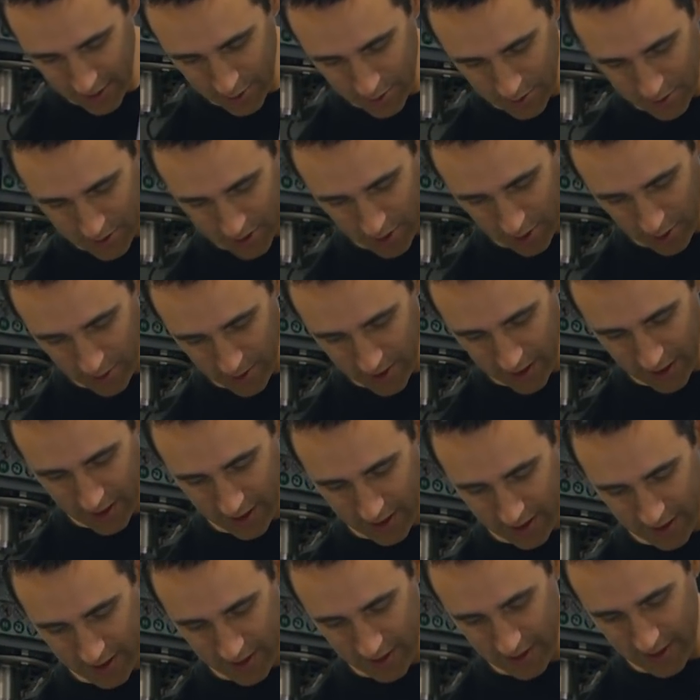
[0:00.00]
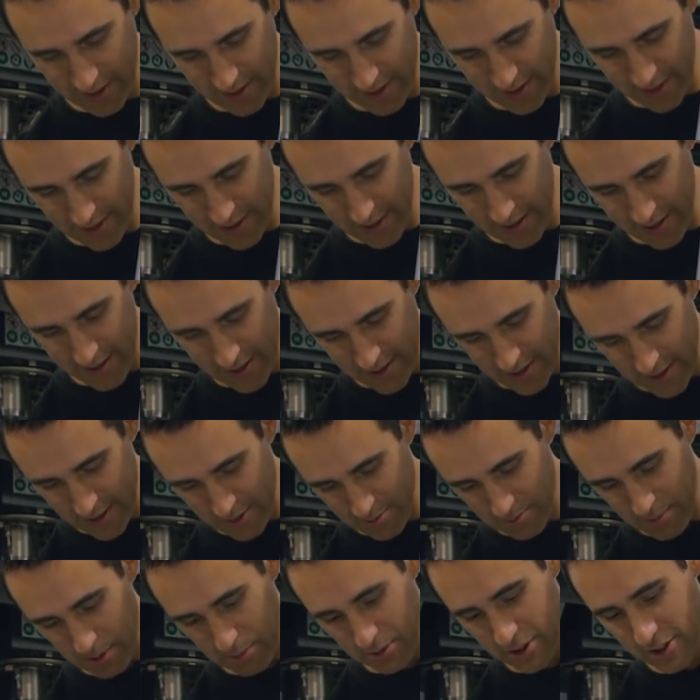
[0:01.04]
this one's going in.
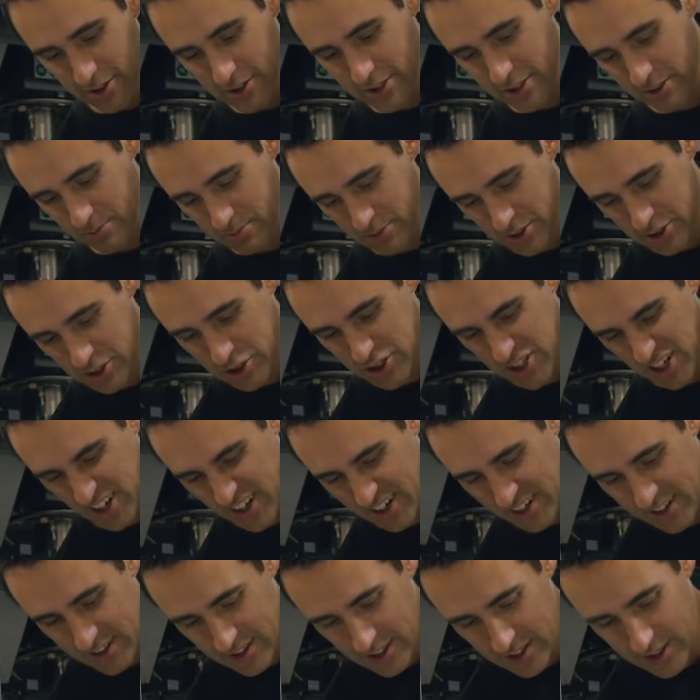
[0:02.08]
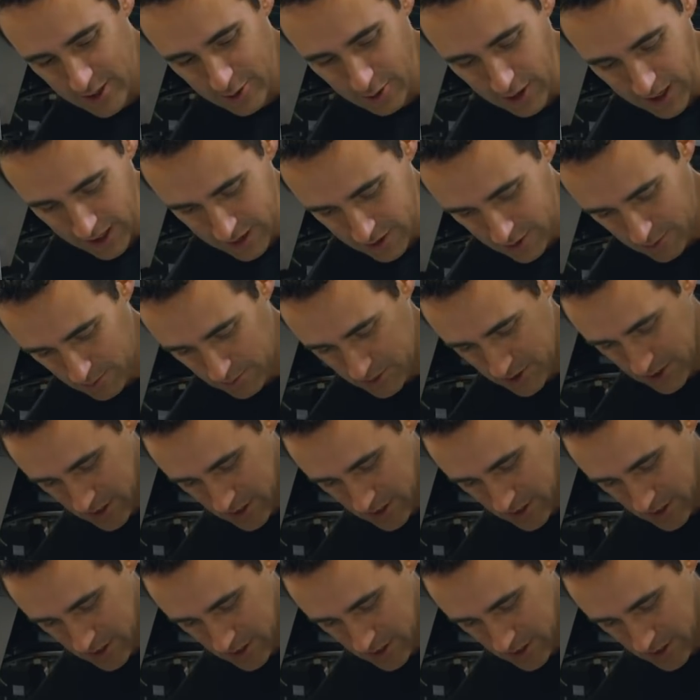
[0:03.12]
Maybe there's some junk in the threads from